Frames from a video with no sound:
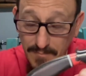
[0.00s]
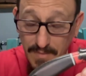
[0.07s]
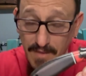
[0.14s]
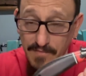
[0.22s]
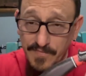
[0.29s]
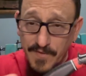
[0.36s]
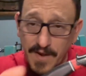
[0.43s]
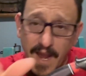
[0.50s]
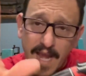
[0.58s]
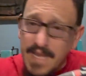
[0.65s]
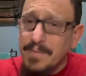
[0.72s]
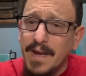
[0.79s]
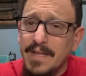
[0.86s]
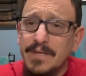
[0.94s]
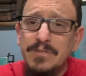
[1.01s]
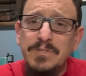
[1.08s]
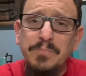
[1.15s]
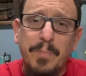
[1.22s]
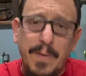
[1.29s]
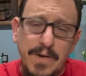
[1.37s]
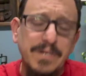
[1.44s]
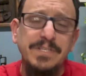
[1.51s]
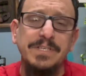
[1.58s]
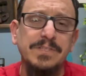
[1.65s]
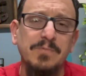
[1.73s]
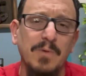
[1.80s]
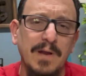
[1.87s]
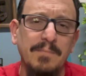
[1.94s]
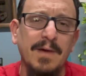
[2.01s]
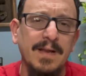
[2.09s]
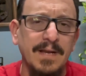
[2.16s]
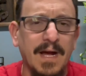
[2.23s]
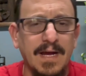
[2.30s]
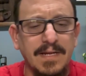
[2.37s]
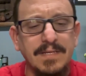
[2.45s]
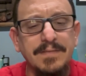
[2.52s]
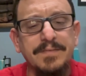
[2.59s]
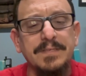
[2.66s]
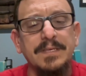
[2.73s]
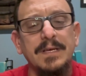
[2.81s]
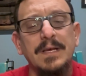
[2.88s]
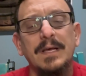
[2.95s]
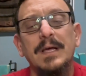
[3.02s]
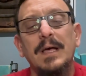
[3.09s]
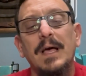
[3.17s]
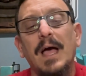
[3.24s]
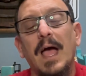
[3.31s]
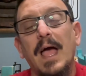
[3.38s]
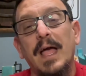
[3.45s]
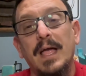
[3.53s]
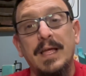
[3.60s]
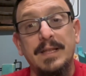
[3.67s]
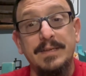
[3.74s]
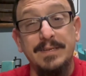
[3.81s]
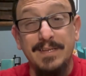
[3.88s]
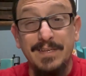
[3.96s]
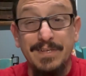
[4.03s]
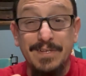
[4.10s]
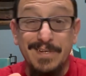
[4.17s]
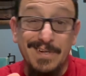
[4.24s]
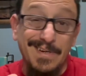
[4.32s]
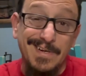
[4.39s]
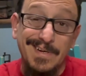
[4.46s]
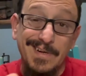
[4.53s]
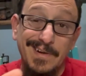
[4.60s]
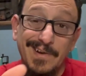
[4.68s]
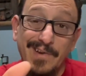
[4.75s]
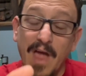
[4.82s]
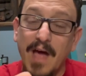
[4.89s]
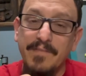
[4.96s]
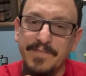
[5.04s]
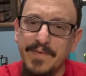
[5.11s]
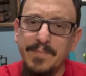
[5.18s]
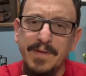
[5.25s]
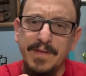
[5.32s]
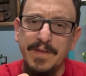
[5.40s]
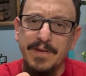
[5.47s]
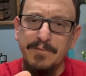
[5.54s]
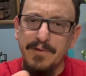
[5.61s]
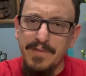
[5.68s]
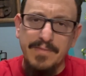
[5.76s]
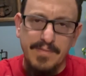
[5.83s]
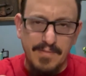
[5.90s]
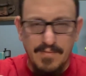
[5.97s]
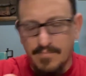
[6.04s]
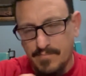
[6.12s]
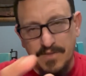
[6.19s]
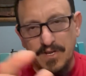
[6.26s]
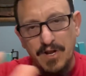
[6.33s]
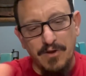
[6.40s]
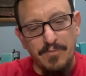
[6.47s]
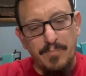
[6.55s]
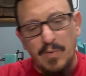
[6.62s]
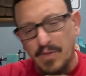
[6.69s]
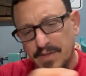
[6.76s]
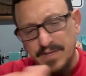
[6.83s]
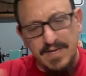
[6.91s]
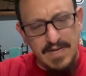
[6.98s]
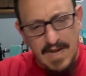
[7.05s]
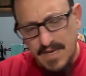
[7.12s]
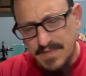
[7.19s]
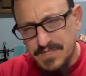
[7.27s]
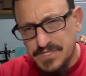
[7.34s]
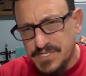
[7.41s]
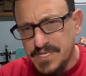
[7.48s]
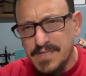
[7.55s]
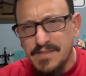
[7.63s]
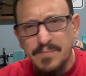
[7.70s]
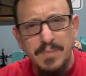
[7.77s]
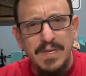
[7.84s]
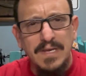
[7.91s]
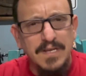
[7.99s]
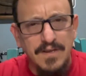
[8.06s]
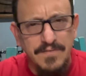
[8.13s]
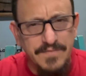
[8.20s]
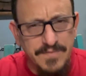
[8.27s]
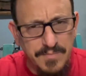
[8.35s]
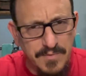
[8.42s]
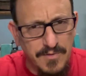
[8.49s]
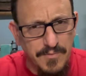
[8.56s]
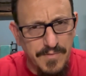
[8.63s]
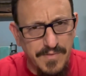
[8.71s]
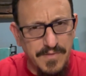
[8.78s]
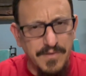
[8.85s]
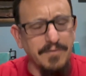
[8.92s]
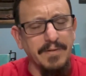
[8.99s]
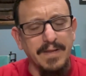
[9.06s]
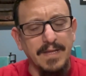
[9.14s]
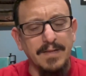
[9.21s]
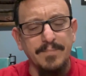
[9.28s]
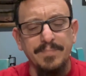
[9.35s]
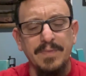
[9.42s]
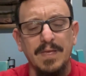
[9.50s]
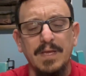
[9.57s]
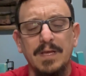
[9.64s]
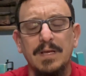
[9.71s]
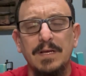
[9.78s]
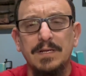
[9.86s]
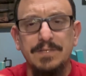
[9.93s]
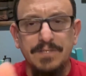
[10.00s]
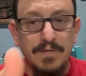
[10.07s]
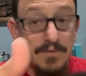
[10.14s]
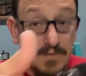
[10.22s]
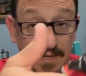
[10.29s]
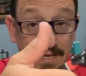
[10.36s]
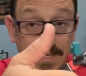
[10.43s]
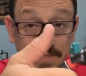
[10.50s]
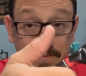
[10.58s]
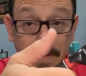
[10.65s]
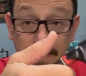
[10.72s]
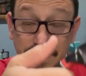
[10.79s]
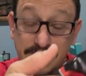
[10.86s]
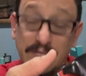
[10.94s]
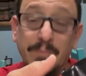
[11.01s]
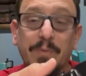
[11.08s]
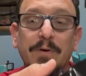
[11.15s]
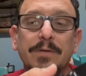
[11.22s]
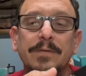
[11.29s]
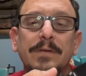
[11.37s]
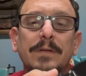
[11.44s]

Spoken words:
for anybody who's purchased one of my knives and you're not familiar with, pulling it out of the sheath and being comfortable with doing it. So it's very simple.